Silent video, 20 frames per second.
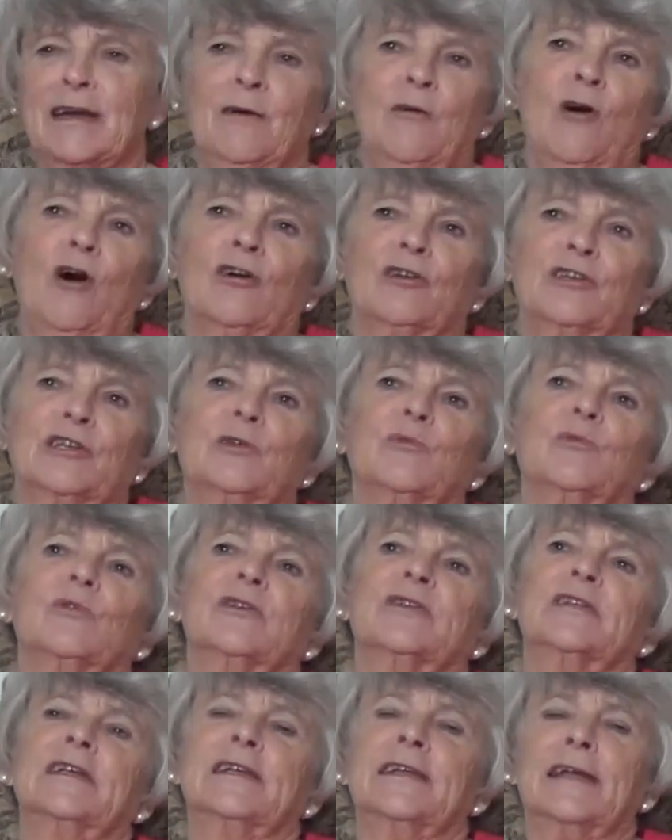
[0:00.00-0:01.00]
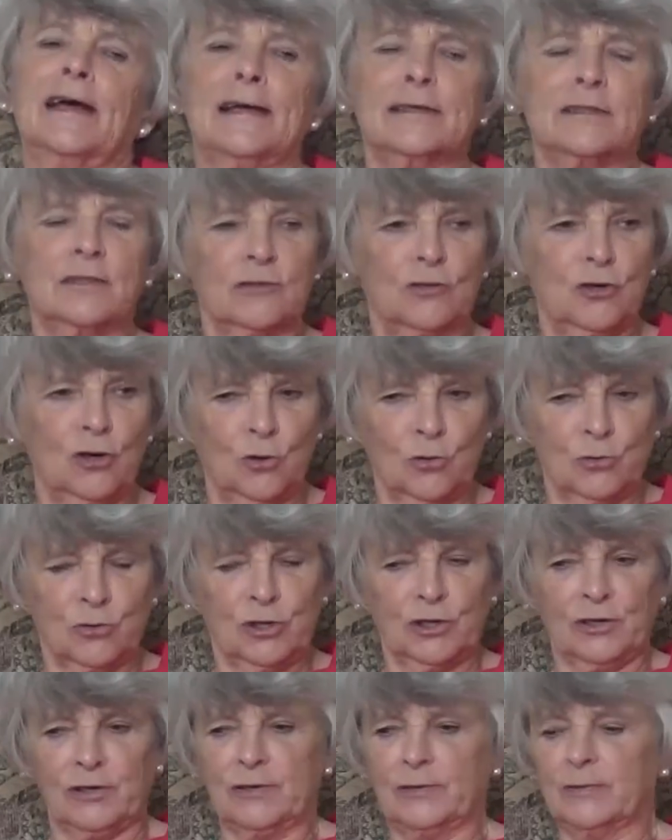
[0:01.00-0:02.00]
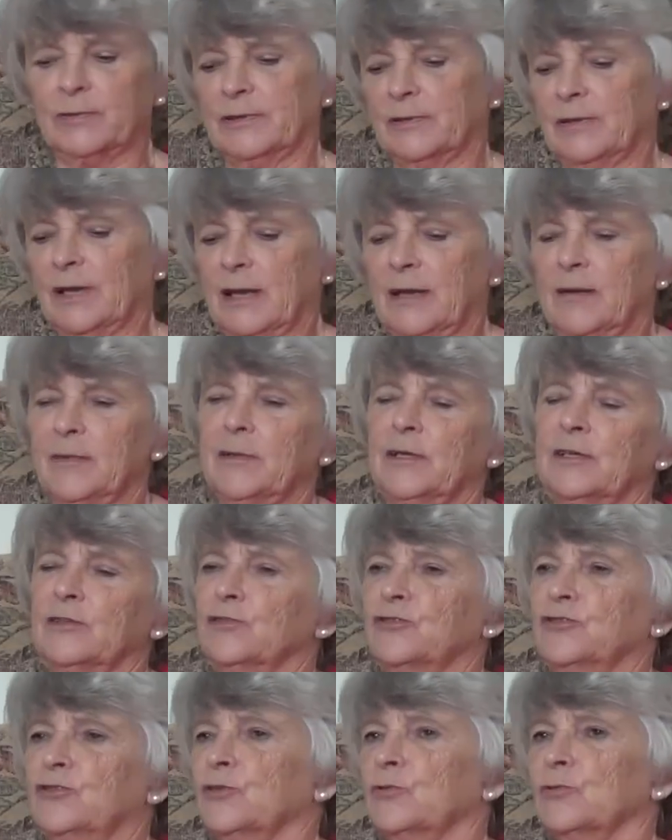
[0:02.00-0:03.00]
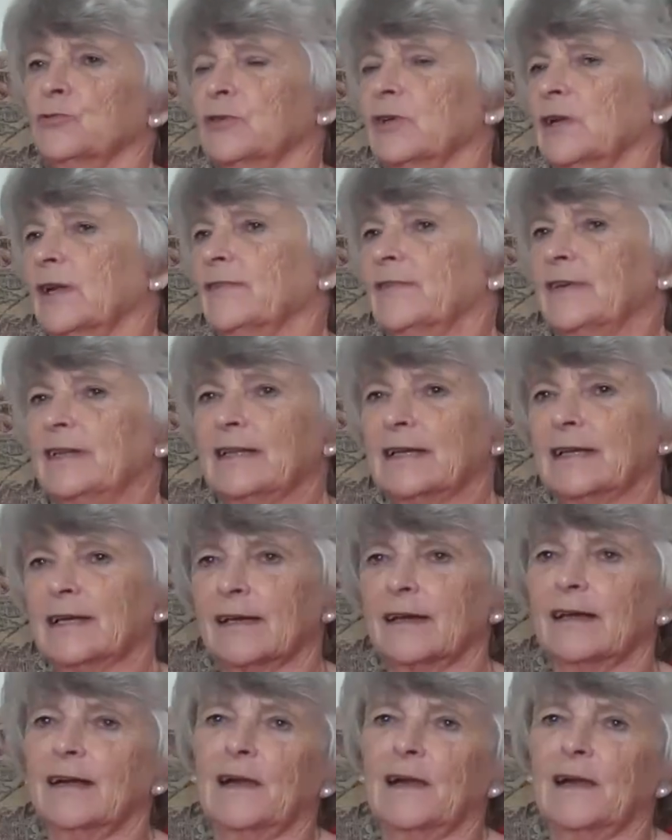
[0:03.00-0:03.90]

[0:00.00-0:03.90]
how hot it was, they had the hat and coat on and shoes and everything.